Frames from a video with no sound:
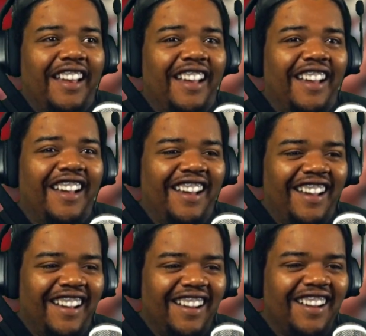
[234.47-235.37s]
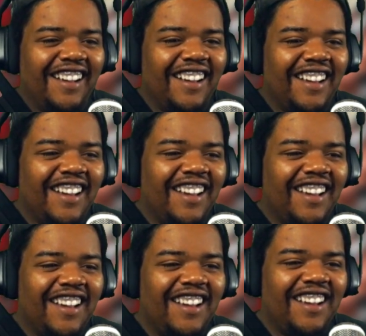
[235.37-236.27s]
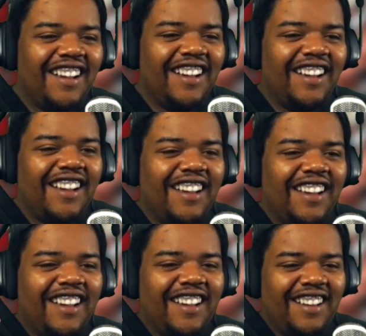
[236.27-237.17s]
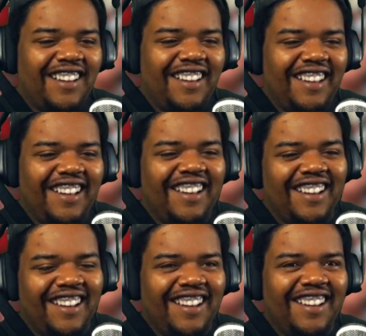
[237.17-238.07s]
(not speaking)